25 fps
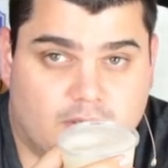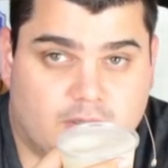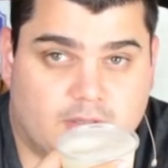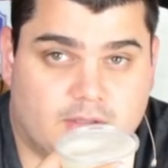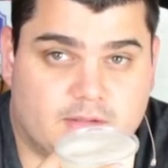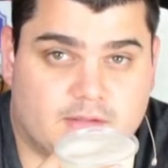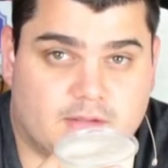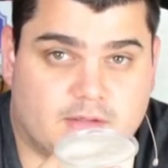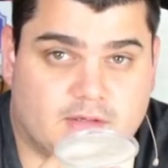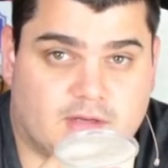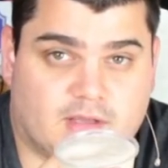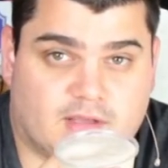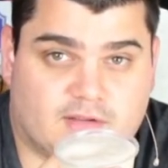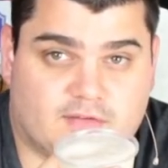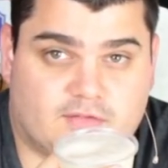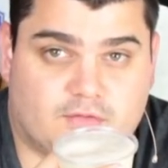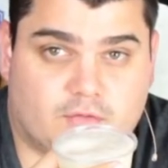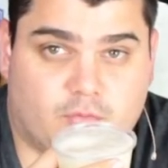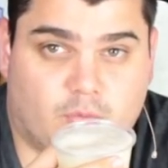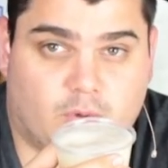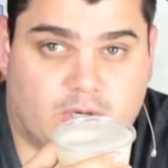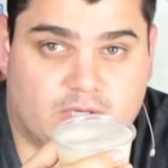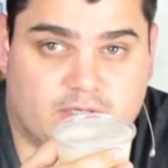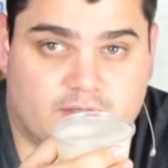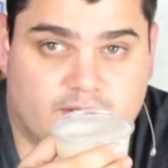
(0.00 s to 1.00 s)
in the last
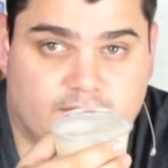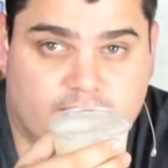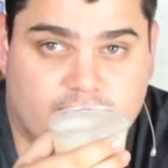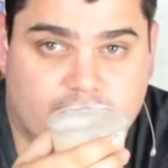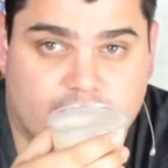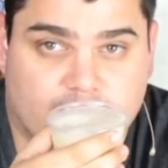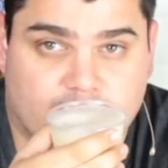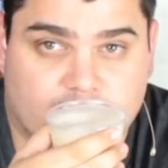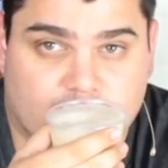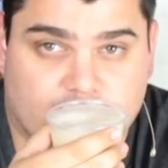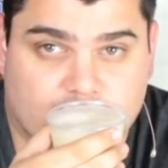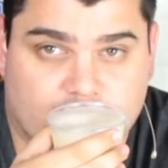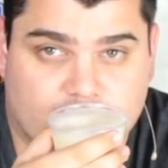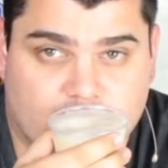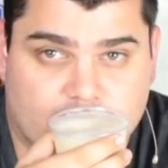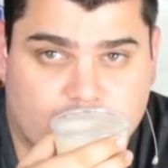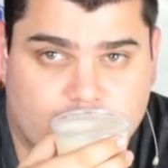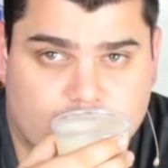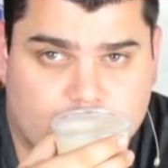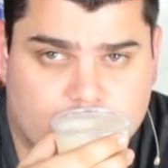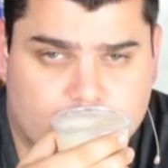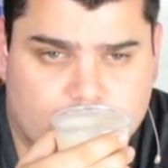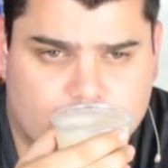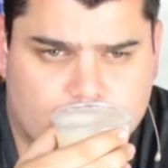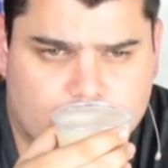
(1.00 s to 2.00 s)
20 years.
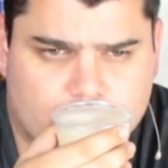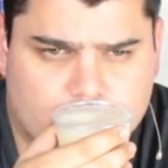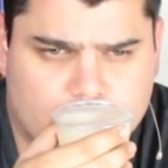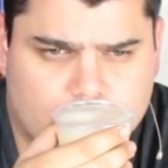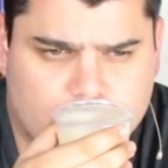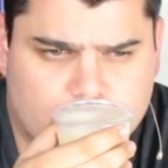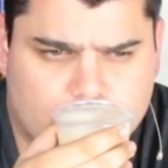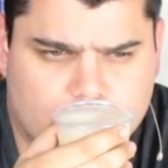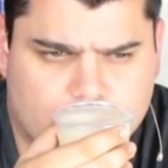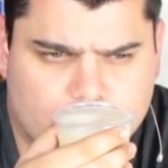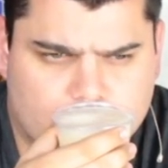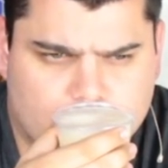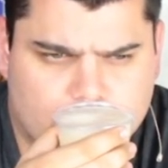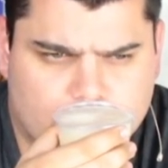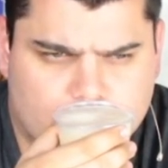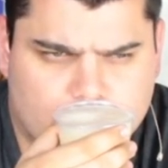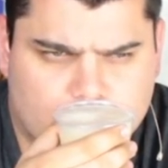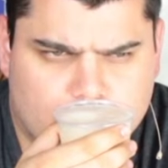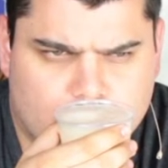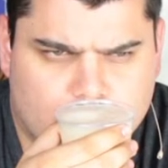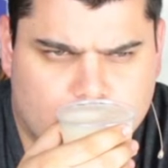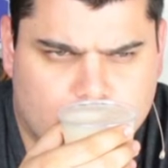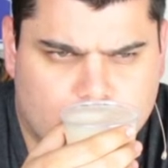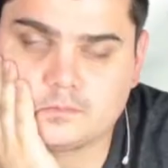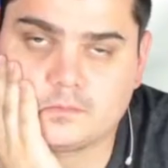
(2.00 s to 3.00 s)

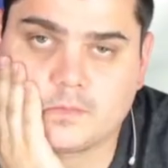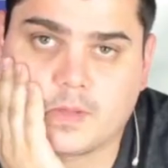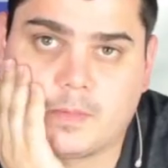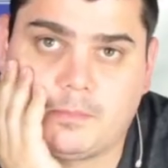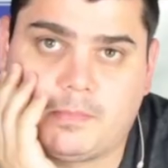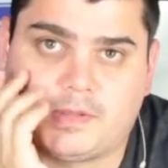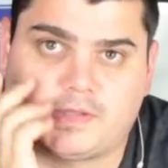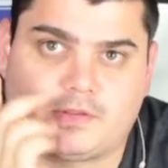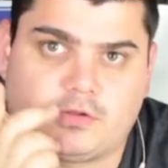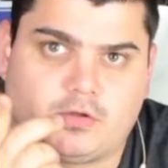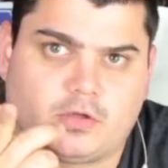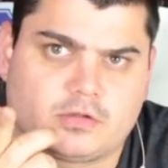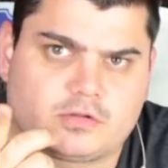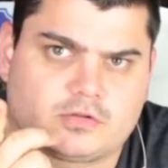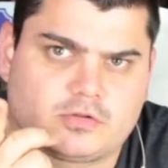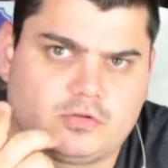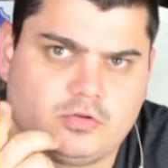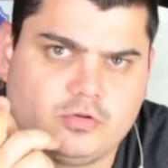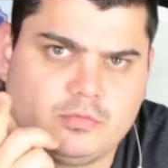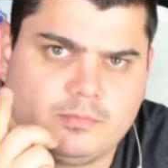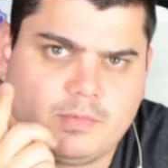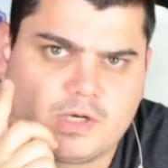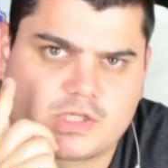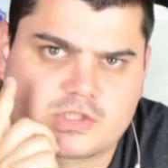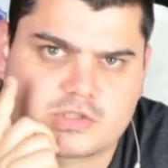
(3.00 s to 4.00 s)
But not
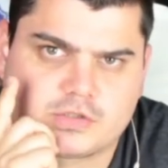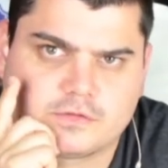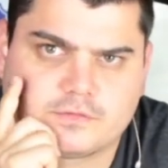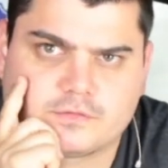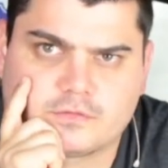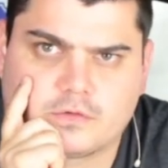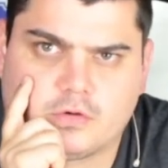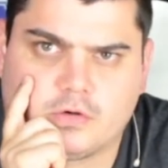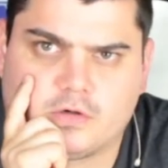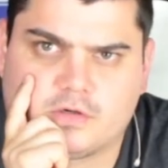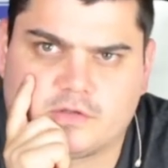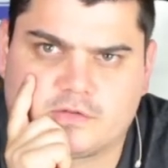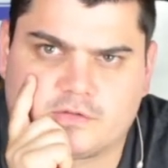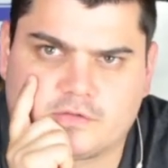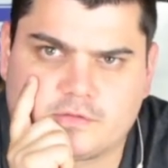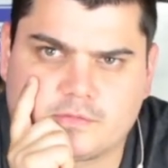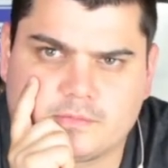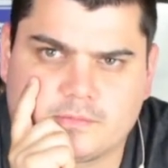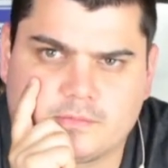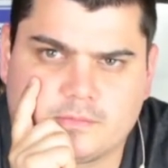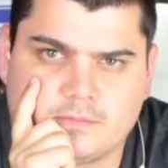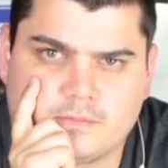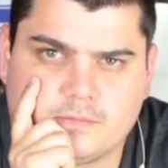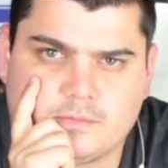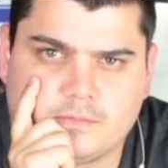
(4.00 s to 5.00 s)
too much, of course,
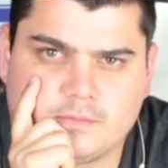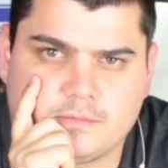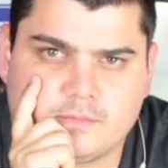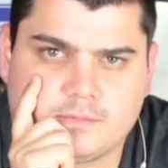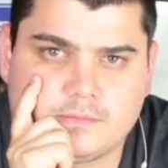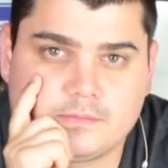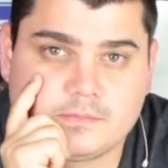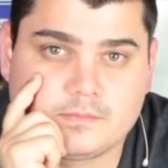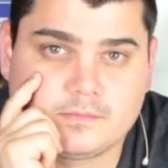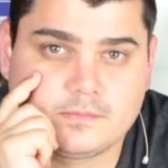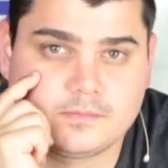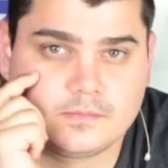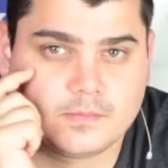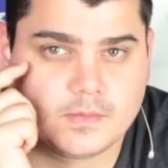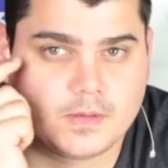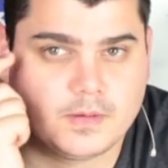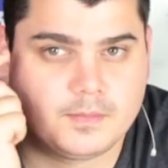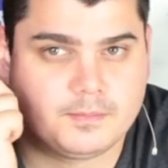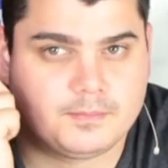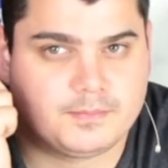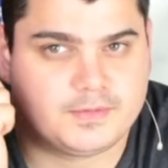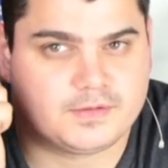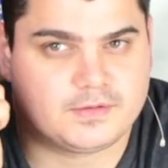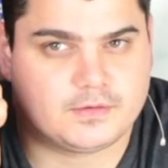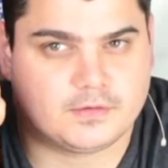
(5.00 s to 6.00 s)

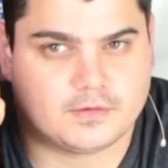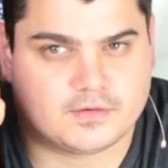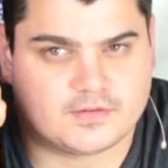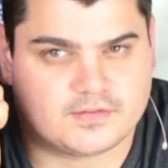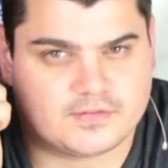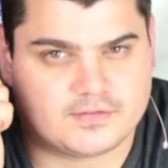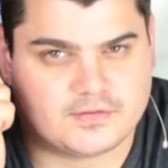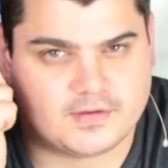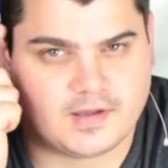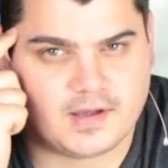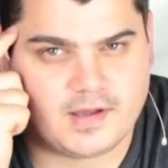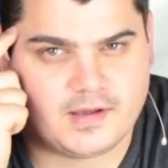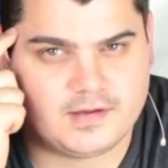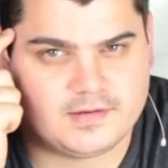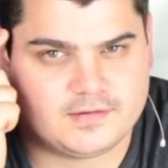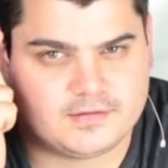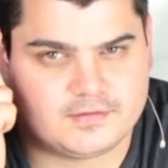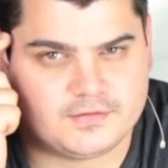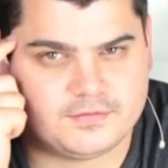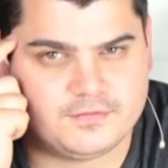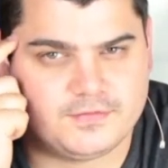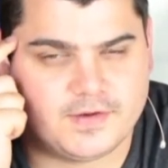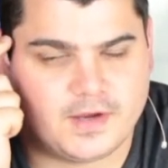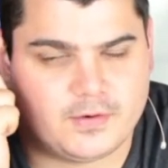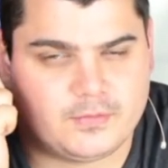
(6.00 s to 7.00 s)
because Saar
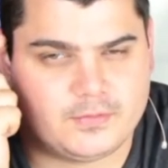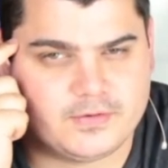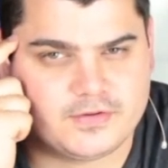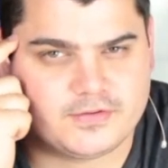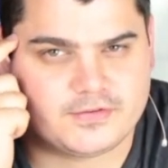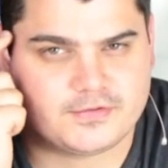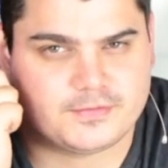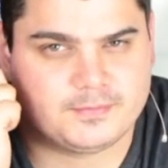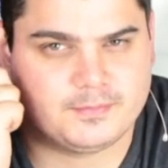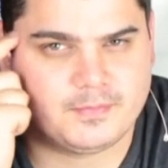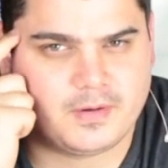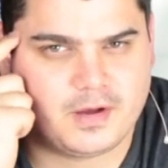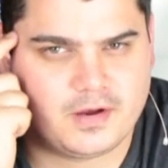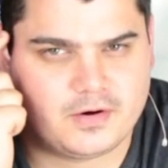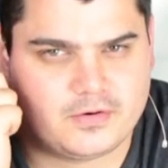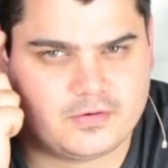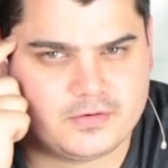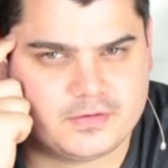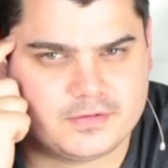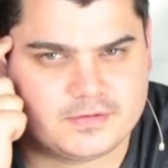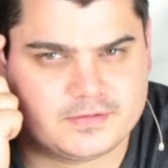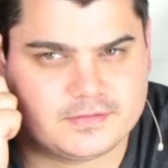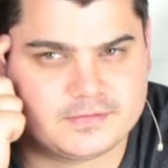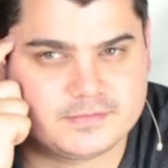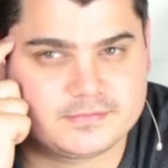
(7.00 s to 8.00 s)
is very
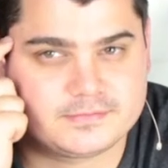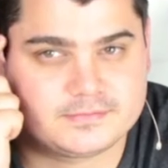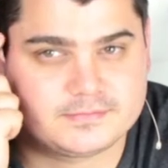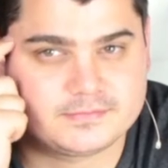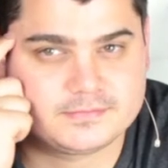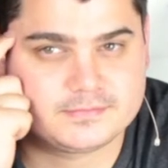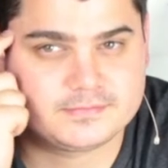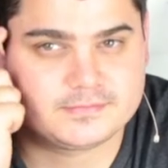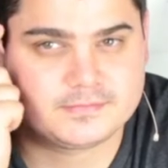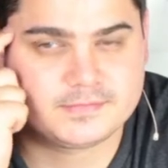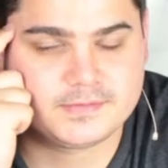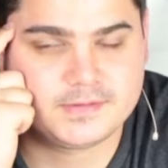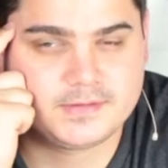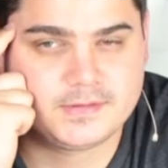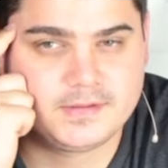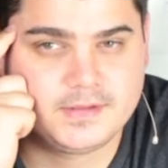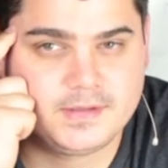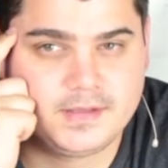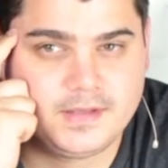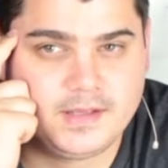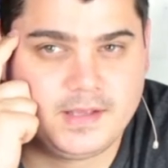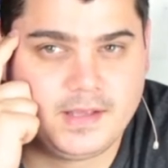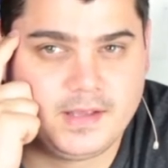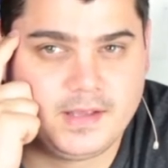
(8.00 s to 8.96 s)
smart. Ah!